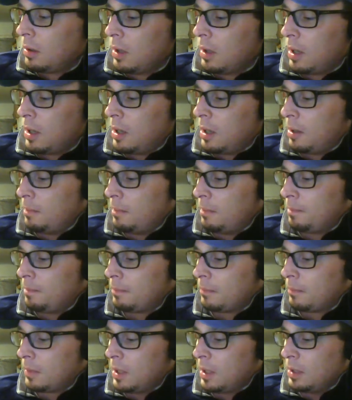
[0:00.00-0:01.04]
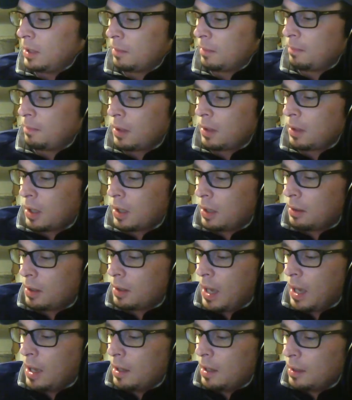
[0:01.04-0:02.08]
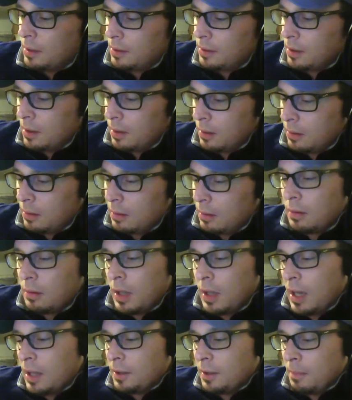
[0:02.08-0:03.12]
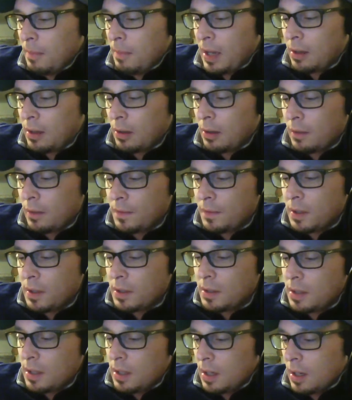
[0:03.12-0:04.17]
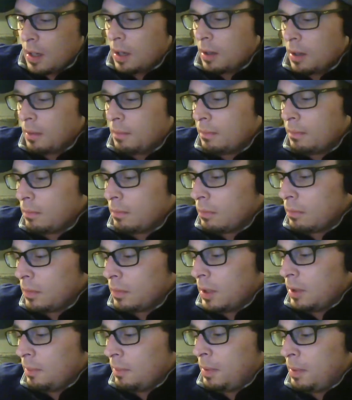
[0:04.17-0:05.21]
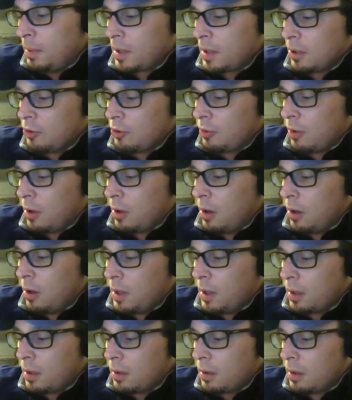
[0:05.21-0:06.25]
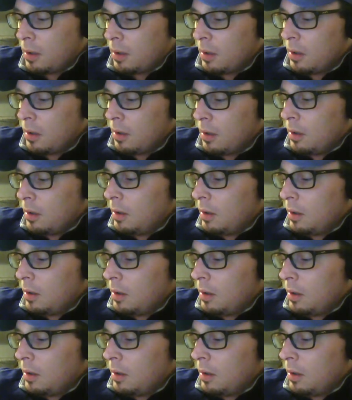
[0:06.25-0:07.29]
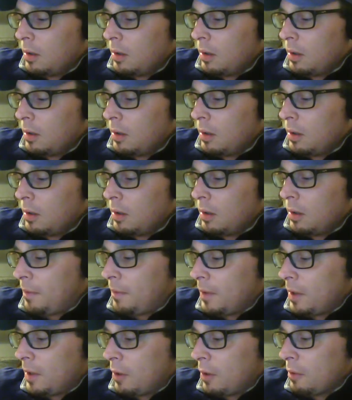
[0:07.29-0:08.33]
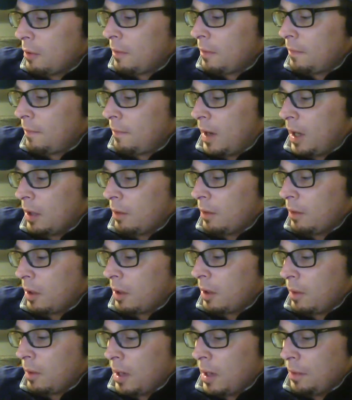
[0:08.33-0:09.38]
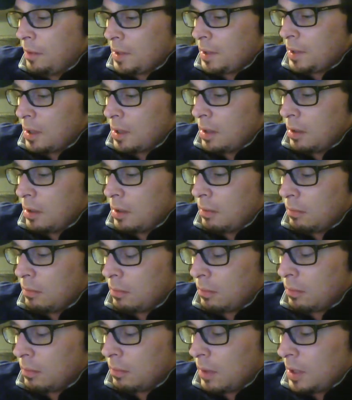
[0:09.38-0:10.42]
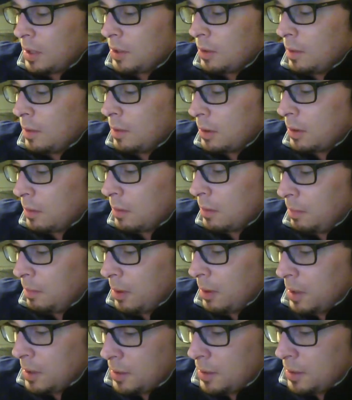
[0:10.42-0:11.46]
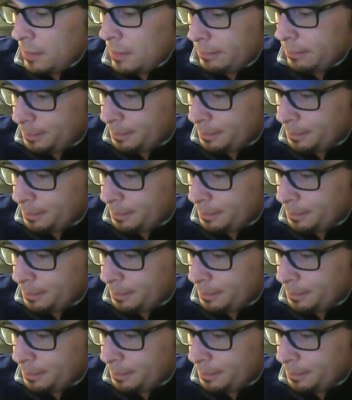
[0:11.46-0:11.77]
Ed, the maker of this, he depicts a drawing of the path of the earth following around the sun as you enter the place.